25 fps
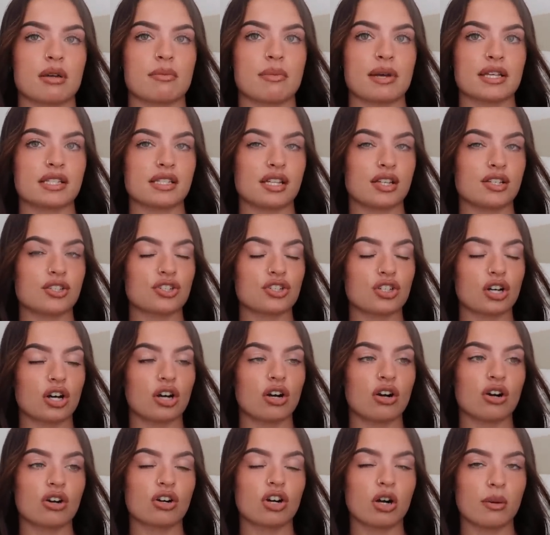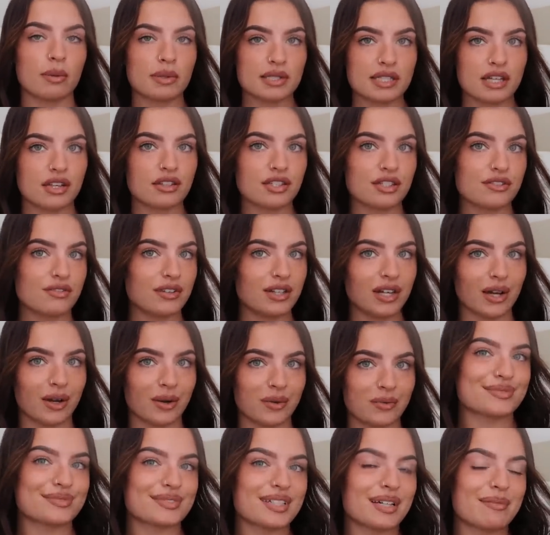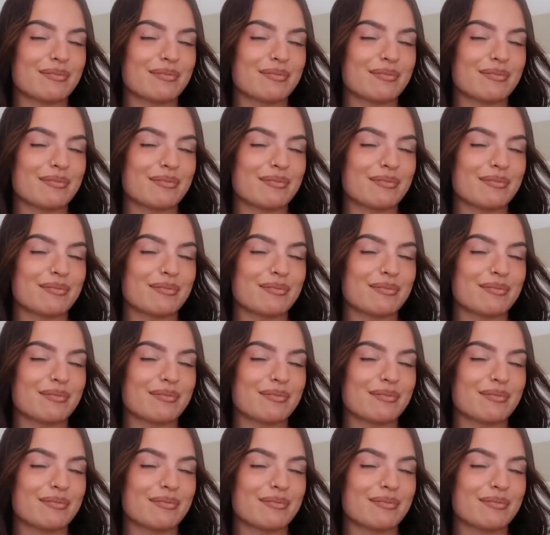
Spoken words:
a message or comment on this video.